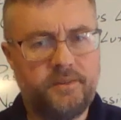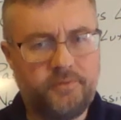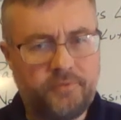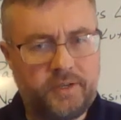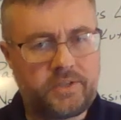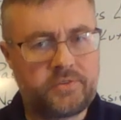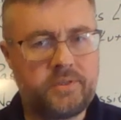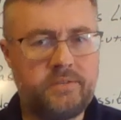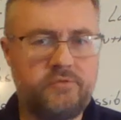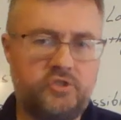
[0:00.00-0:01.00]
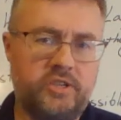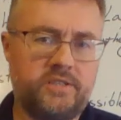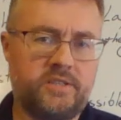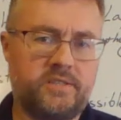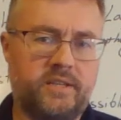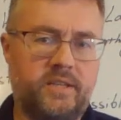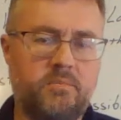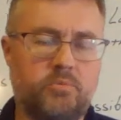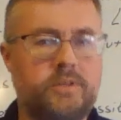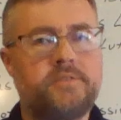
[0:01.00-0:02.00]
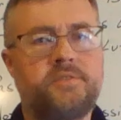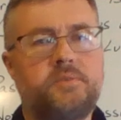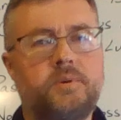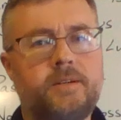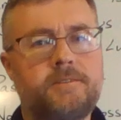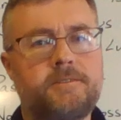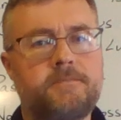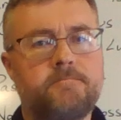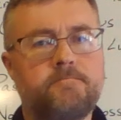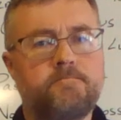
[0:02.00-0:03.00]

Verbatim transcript: the victory of Jesus that he brings to us.